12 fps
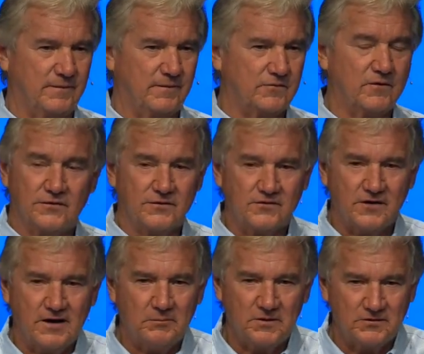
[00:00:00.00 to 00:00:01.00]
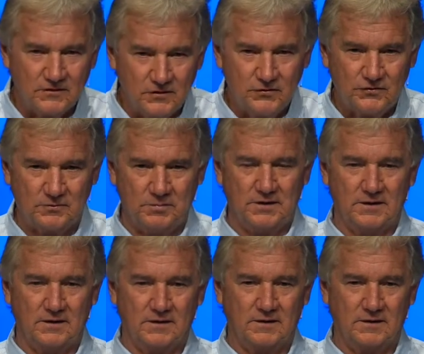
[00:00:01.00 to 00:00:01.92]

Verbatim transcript: It's not the same as it used to be.